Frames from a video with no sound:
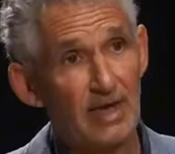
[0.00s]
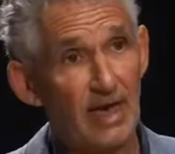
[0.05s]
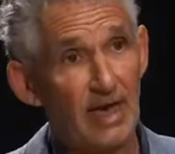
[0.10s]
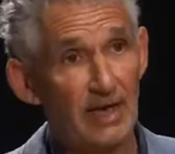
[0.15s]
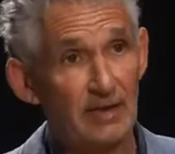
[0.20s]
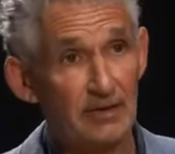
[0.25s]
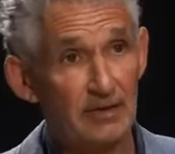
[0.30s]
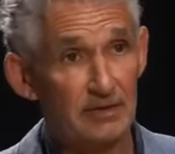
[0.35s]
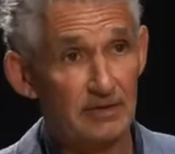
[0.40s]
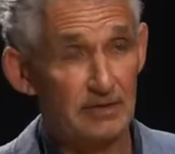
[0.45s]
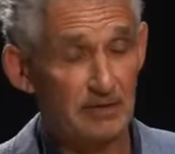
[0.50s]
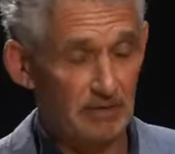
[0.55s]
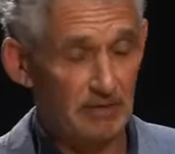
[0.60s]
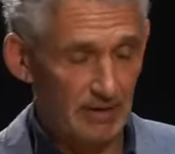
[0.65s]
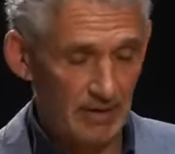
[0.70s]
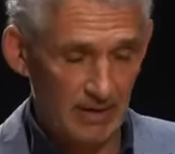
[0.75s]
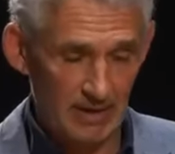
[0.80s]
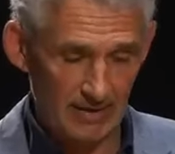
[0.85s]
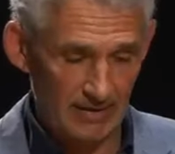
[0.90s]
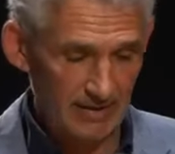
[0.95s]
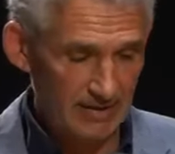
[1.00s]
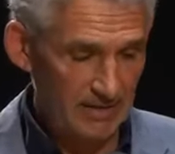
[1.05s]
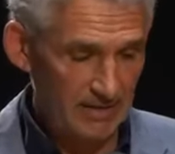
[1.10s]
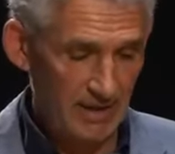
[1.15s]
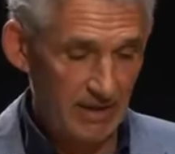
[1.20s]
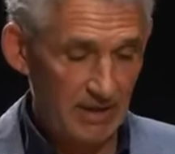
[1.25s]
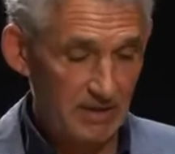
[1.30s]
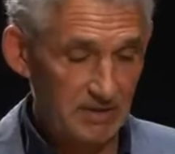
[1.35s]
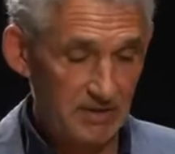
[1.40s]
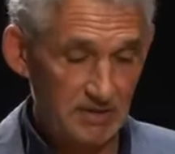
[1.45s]
and uh,
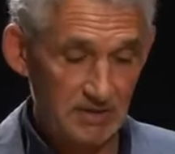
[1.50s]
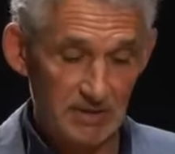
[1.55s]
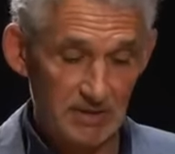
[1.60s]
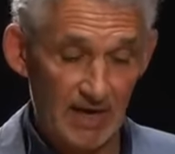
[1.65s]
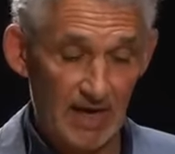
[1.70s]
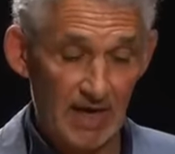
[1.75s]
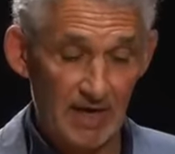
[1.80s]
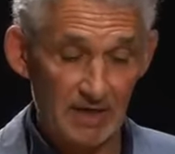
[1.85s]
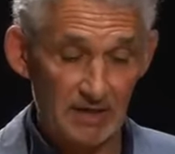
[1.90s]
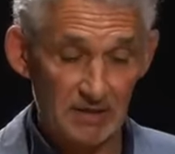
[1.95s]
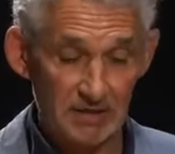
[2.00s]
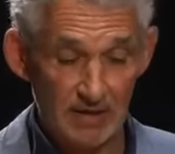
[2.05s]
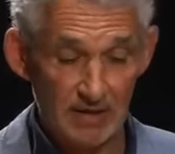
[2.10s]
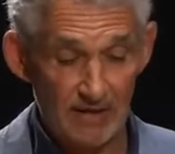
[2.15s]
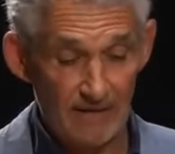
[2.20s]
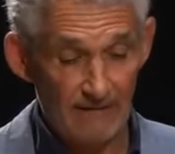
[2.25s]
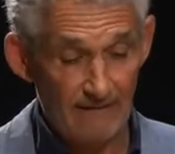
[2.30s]
yeasts, and